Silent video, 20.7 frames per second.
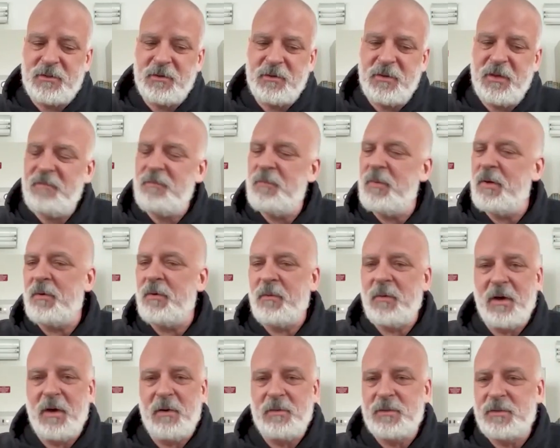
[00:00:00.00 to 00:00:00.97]
So they've been
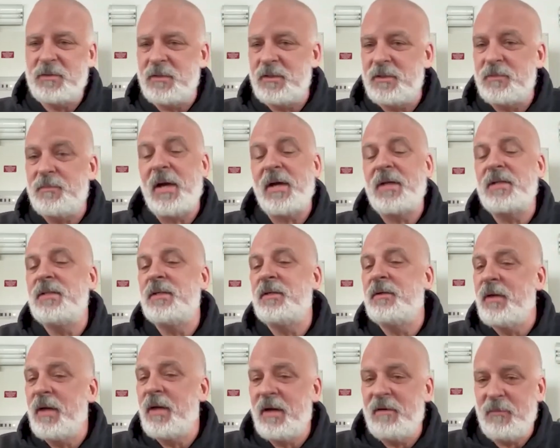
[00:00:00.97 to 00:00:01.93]
around since
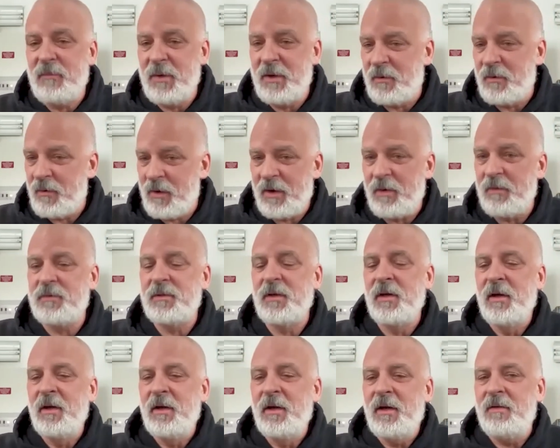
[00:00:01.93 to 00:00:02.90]
bacteria have been around.
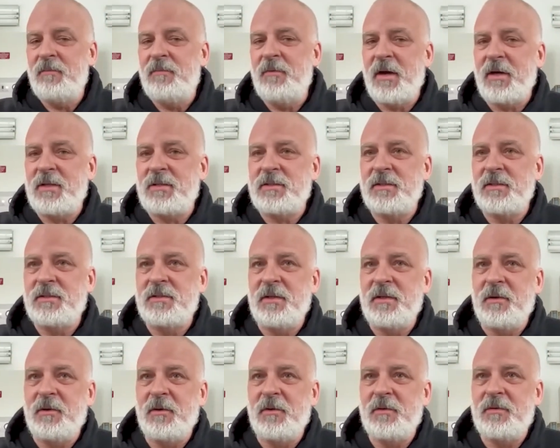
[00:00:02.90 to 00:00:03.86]
In fact, since
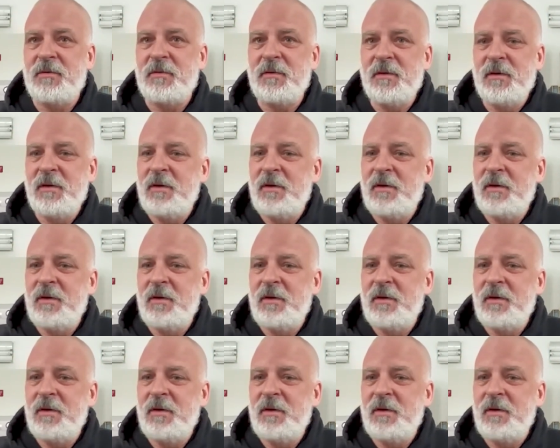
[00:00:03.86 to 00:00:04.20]
the earth,